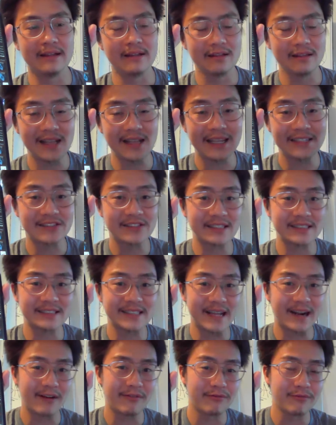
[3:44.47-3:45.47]
lessons
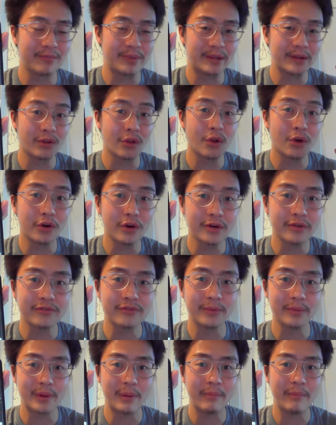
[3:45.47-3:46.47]
that have been learned
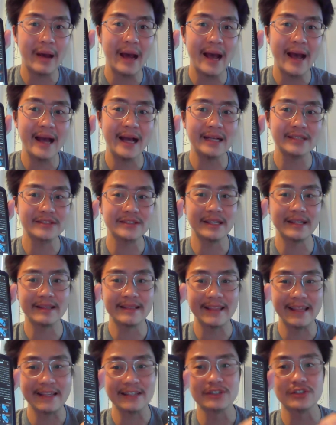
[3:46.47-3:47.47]
from the past
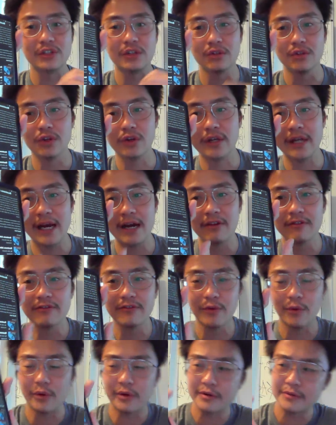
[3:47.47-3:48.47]
and things to look out
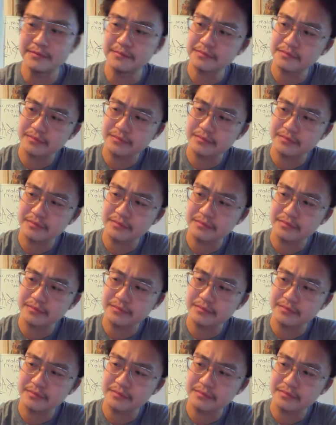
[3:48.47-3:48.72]
for.